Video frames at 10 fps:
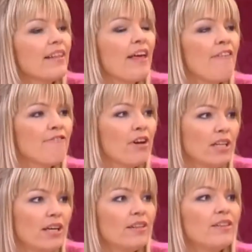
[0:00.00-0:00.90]
that they're
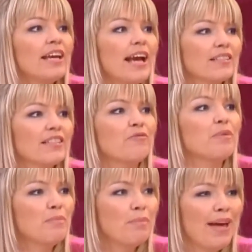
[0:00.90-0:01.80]
funnier than the acts they've
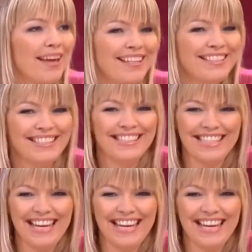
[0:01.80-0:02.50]
been paid to see. Uh,